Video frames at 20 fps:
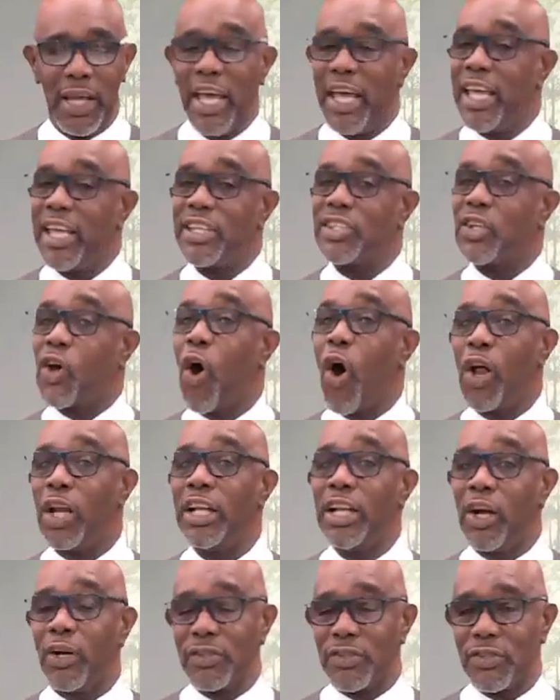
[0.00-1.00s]
He's
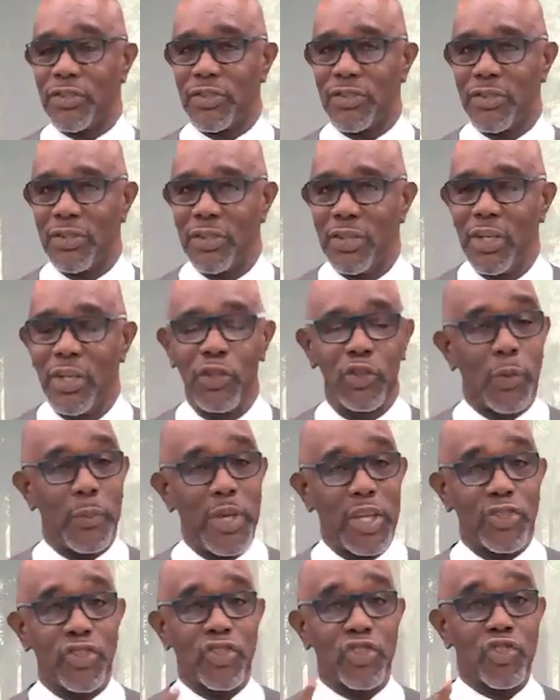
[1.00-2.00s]
calling us to
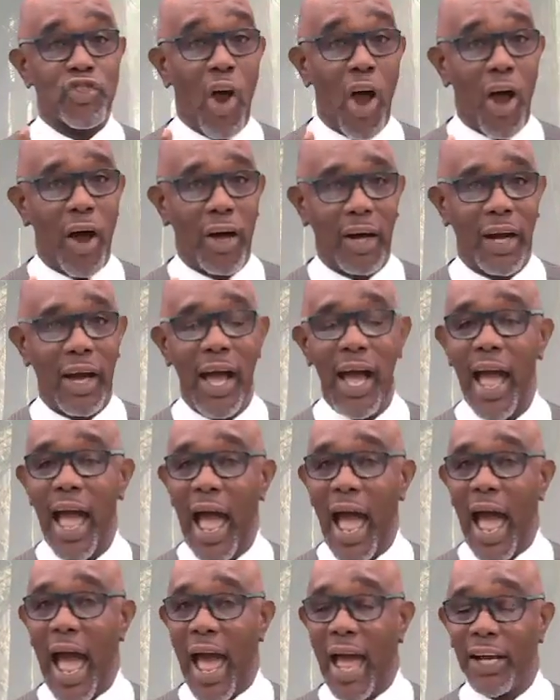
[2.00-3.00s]
be strong
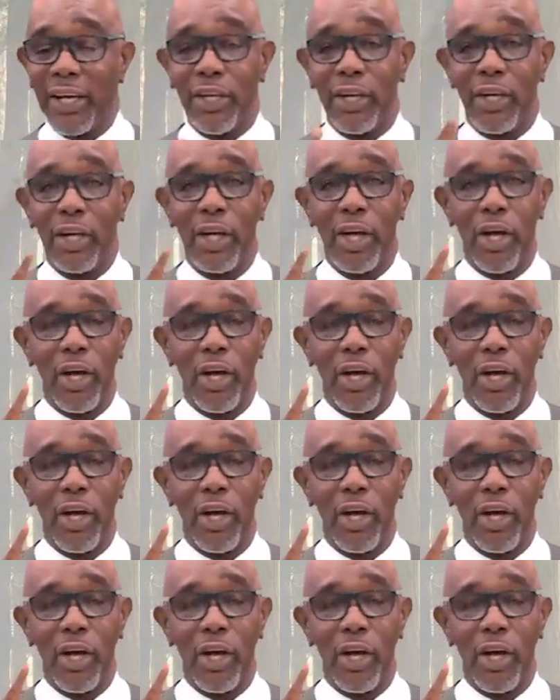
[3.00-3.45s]
and